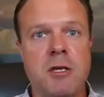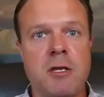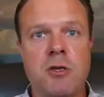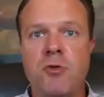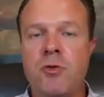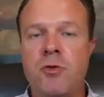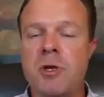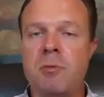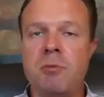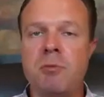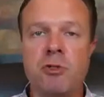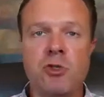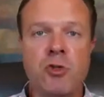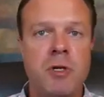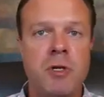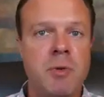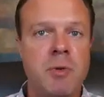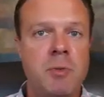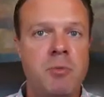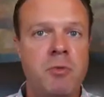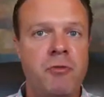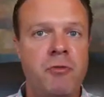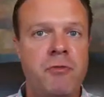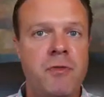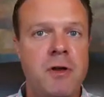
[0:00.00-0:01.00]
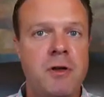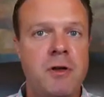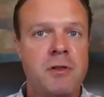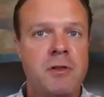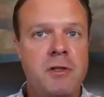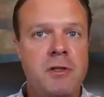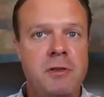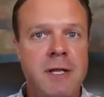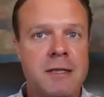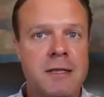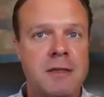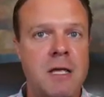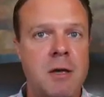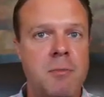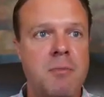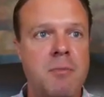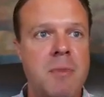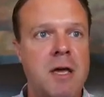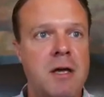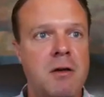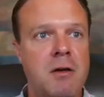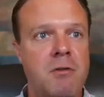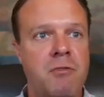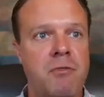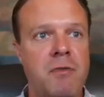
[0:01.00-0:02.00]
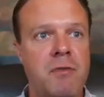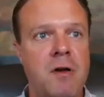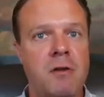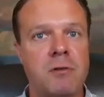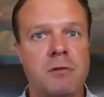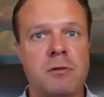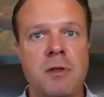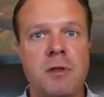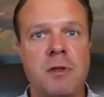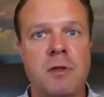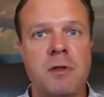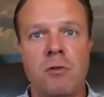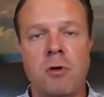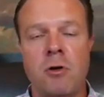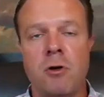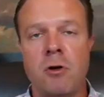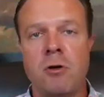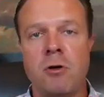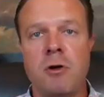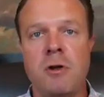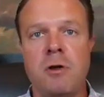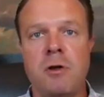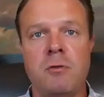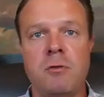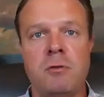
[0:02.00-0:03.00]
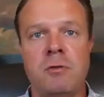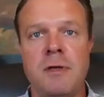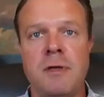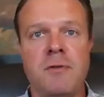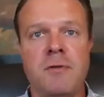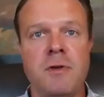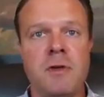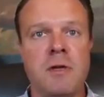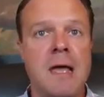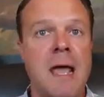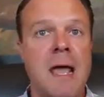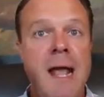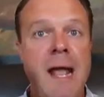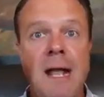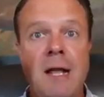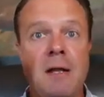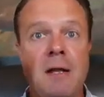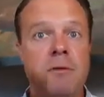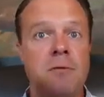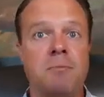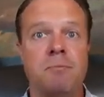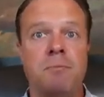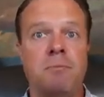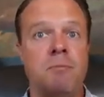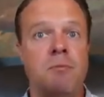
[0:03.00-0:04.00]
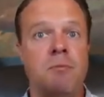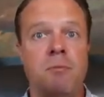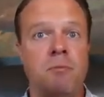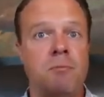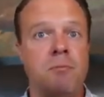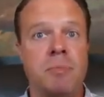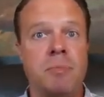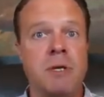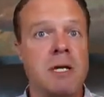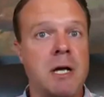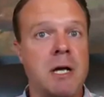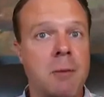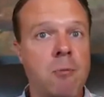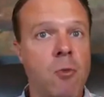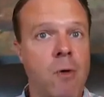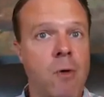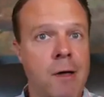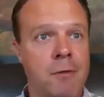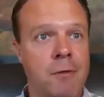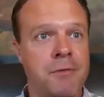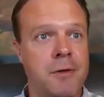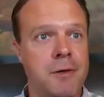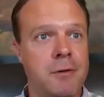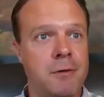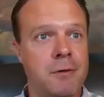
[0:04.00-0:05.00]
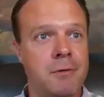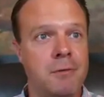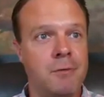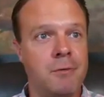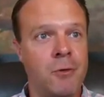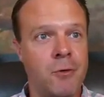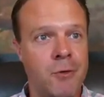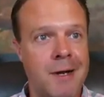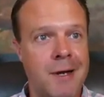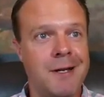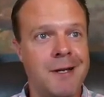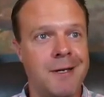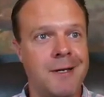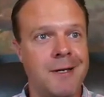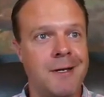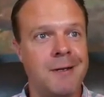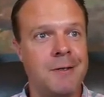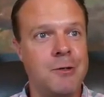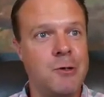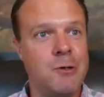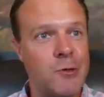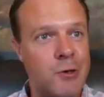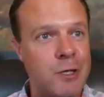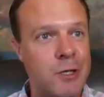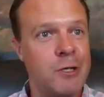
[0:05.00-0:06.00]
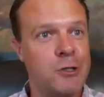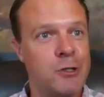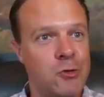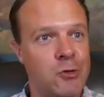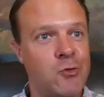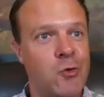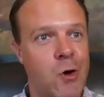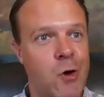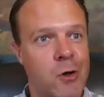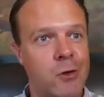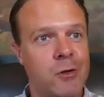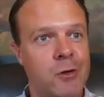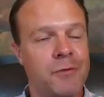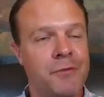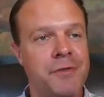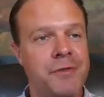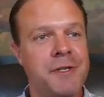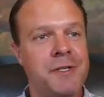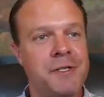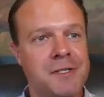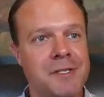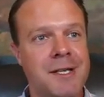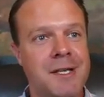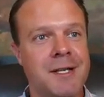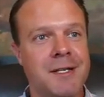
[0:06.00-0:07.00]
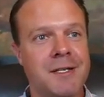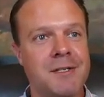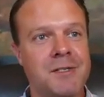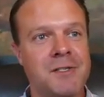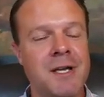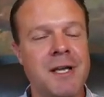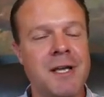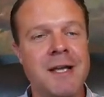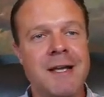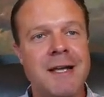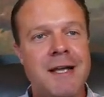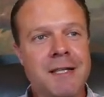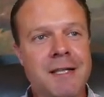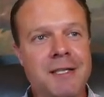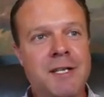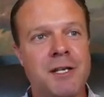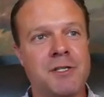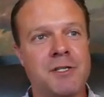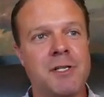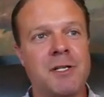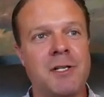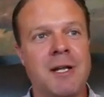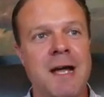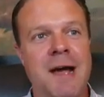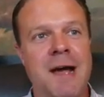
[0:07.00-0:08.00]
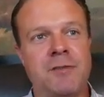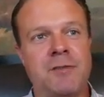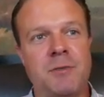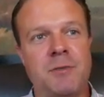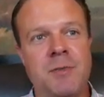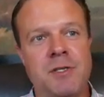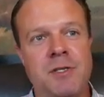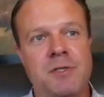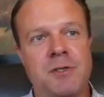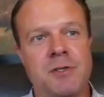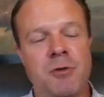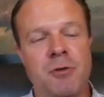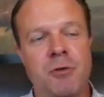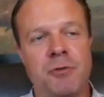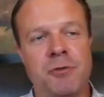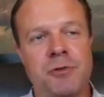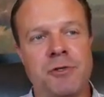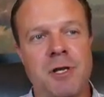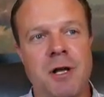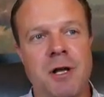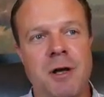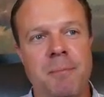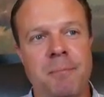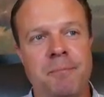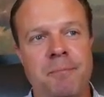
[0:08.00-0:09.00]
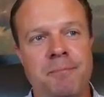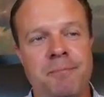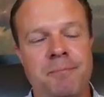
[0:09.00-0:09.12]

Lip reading: You can treat people fairly, let them make a fair living, and become wealthy creating it. You can do all of these things. It doesn't have to be zero sum.